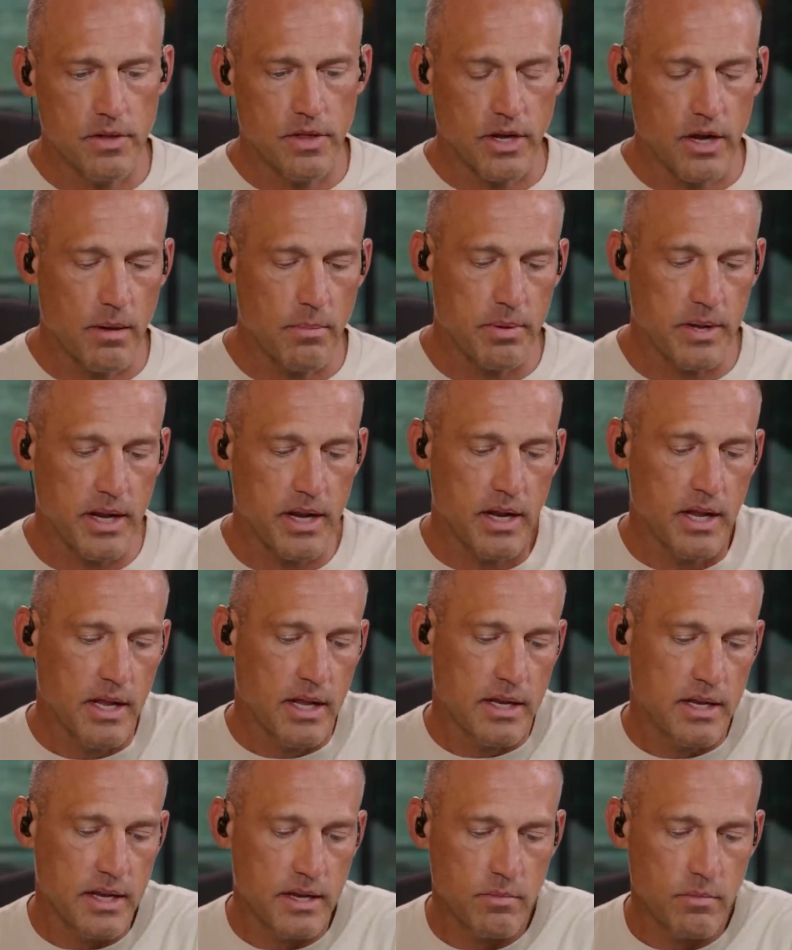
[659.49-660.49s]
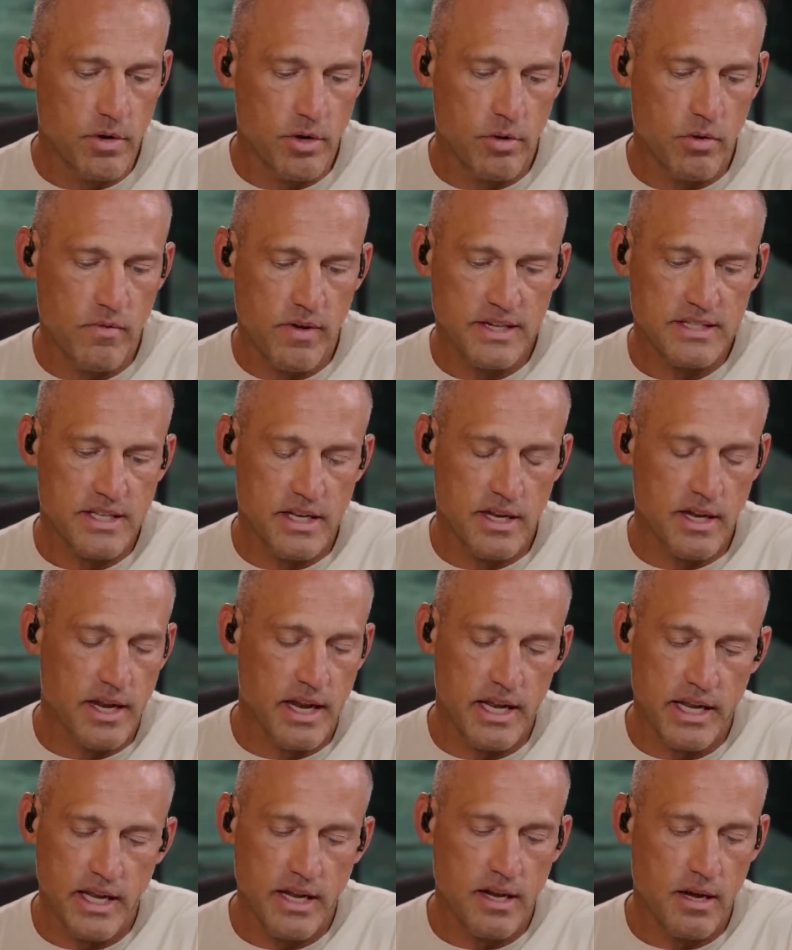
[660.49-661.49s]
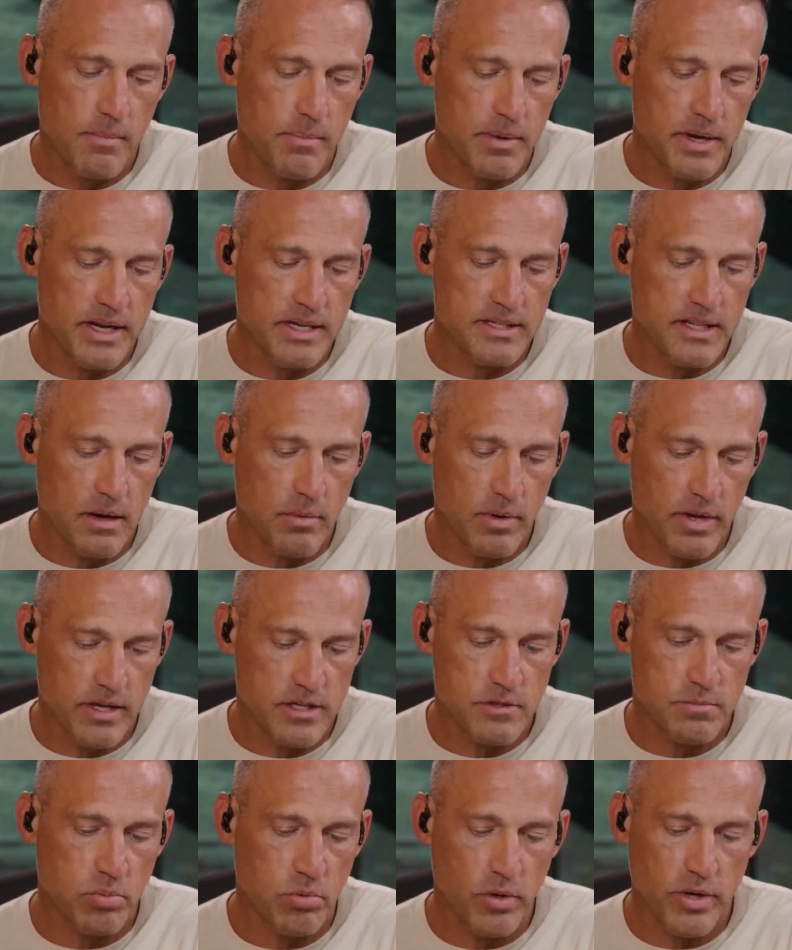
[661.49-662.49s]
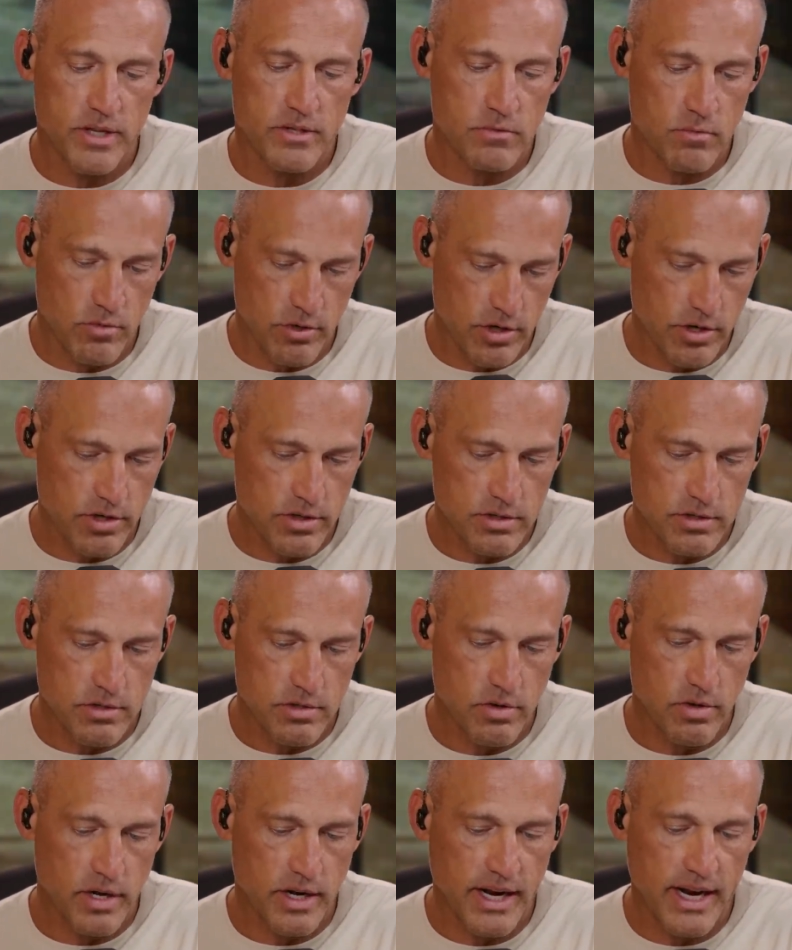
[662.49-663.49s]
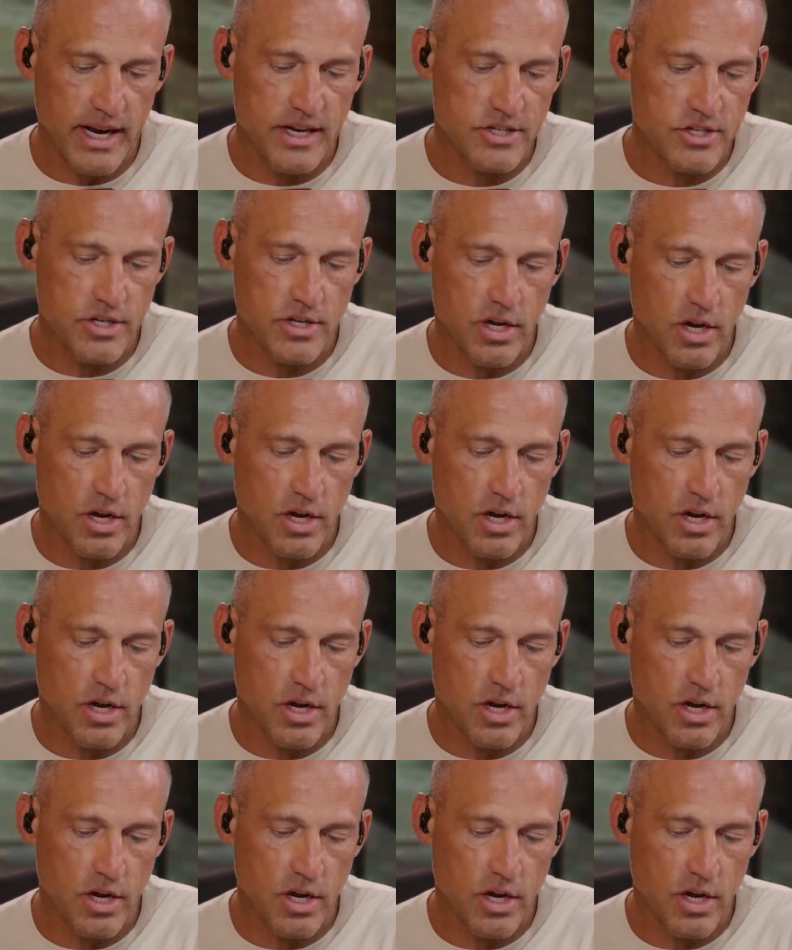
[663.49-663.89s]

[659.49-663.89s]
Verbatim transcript: the company didn't want to invest into any companies that would exploit its workers or engage in